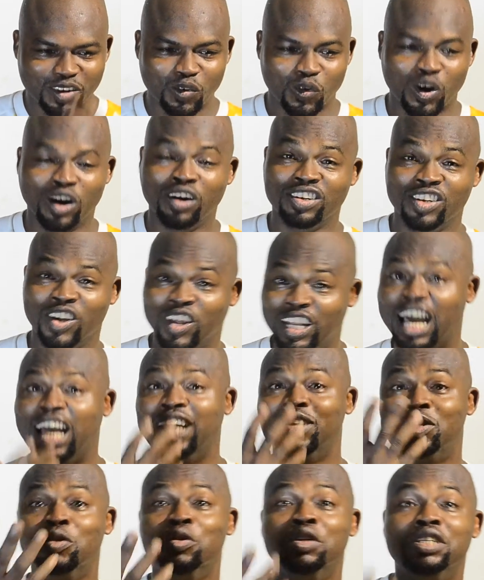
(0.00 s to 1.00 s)
Well, not
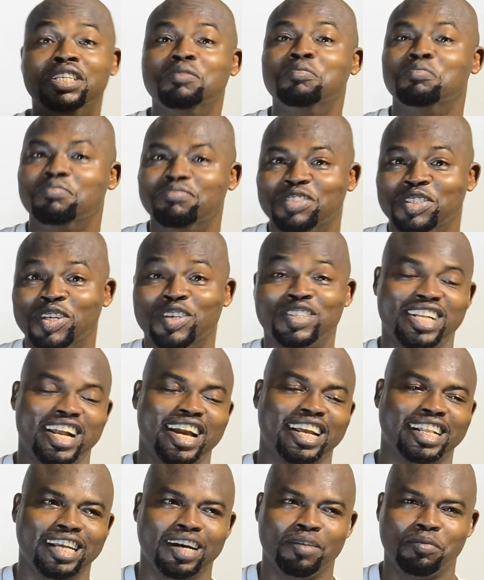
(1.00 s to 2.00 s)
that I told him just
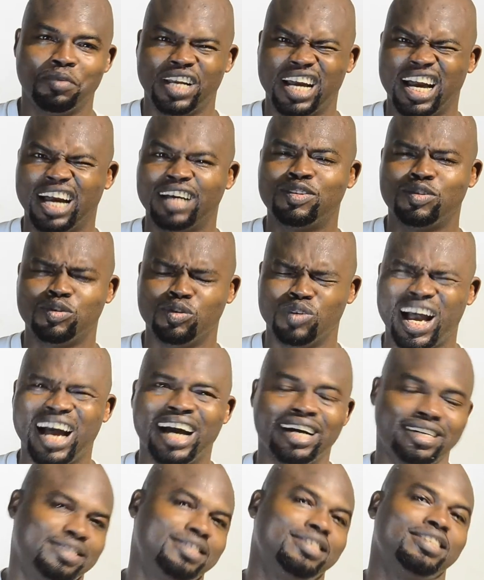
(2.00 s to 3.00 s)
like that, but I had to
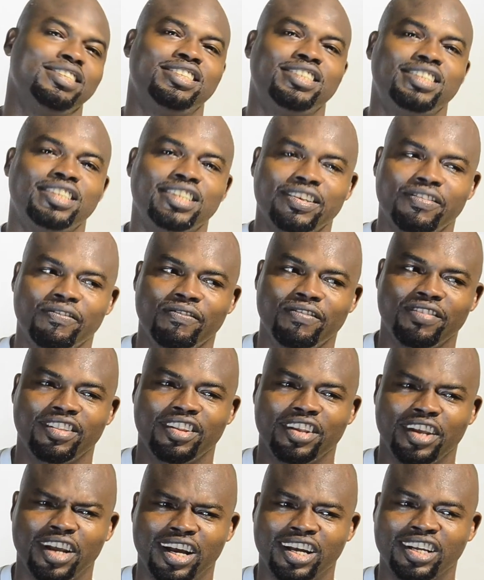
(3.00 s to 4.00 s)
act it.
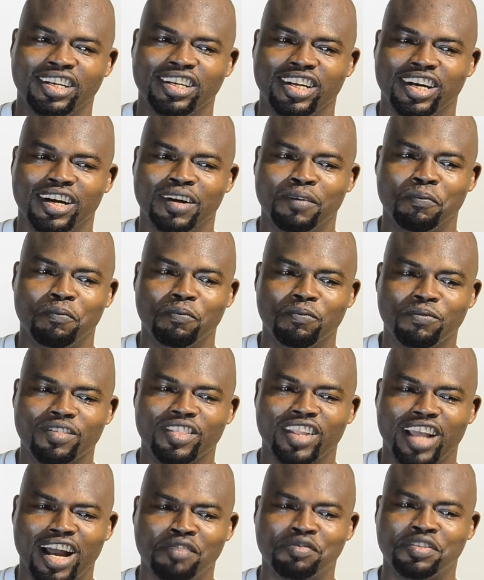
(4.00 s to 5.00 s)
And um,
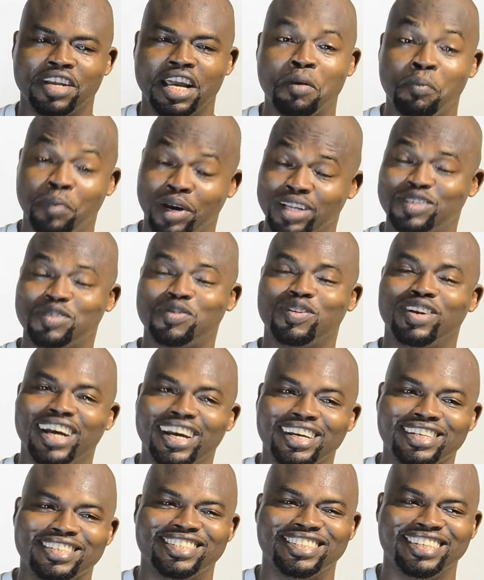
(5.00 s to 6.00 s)
after a particular
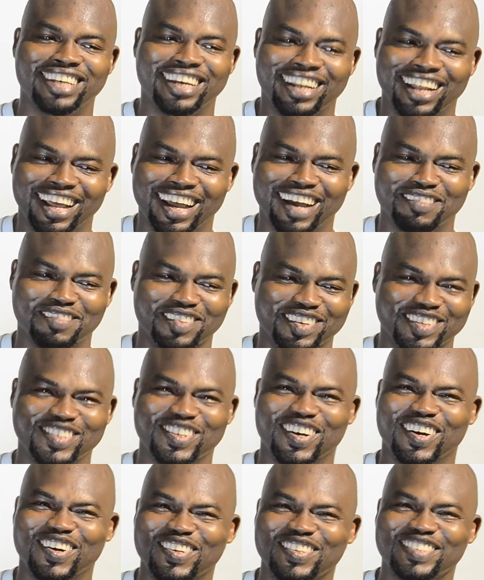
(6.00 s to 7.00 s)
incident, I'm not
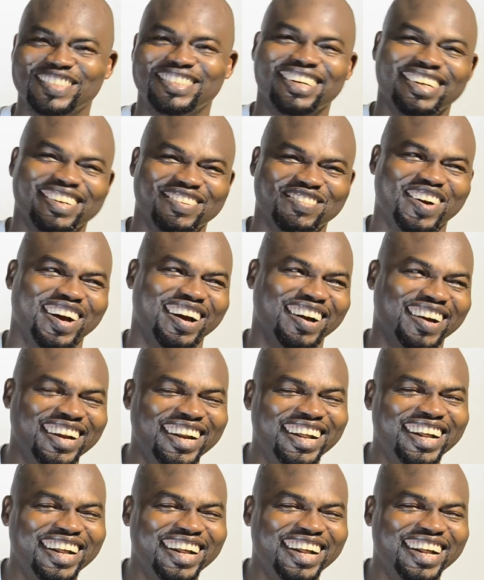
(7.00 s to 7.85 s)
sure I want to talk about.